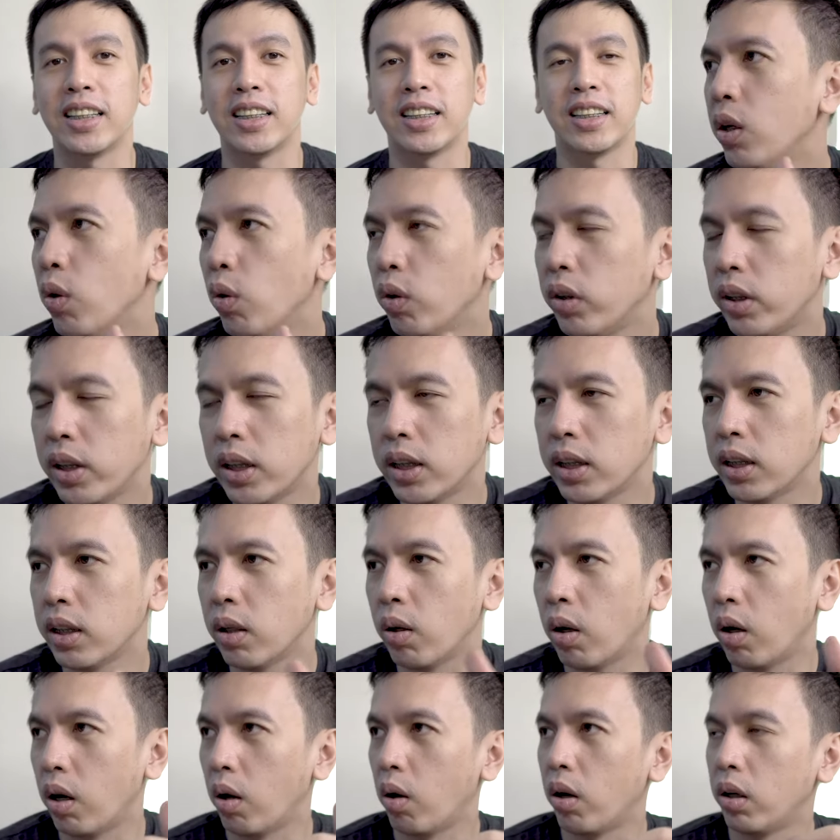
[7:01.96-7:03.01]
I notice
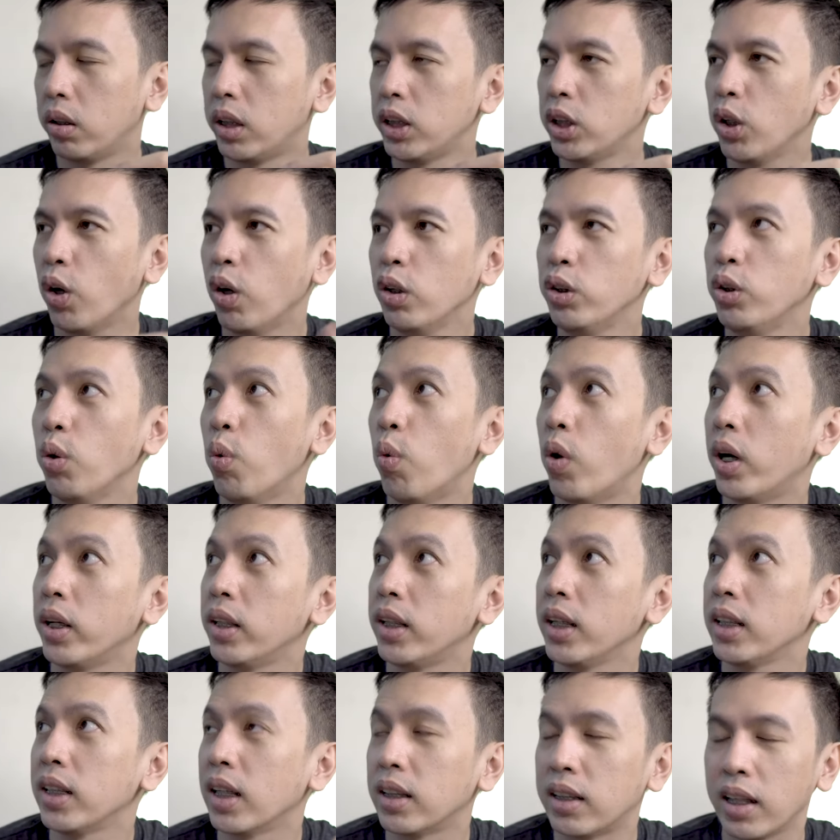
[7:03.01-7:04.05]
there's also one
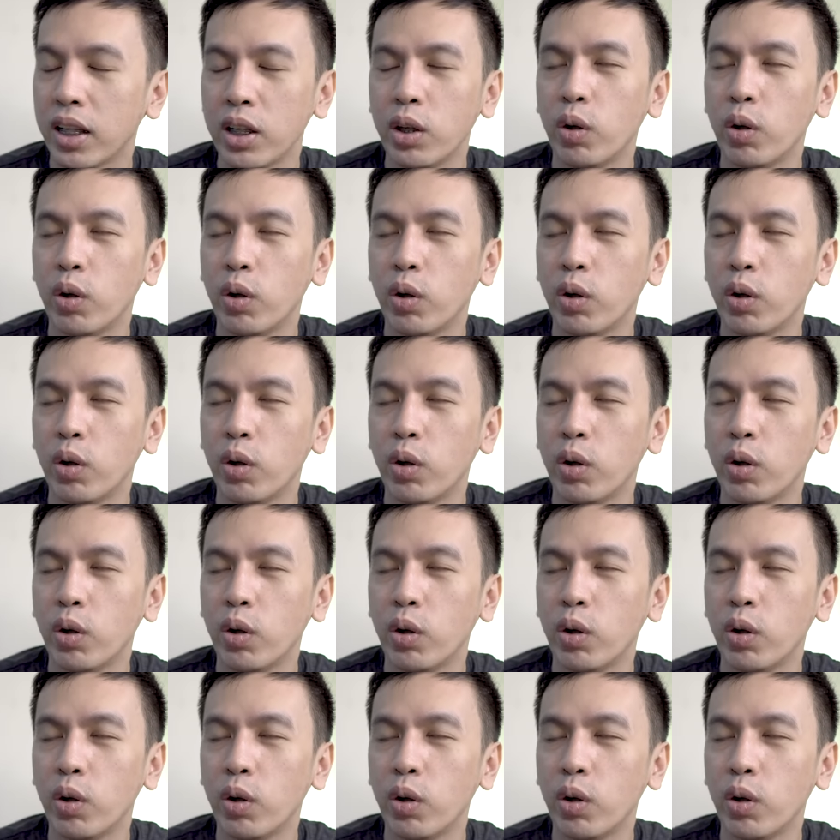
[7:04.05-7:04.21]
thing that I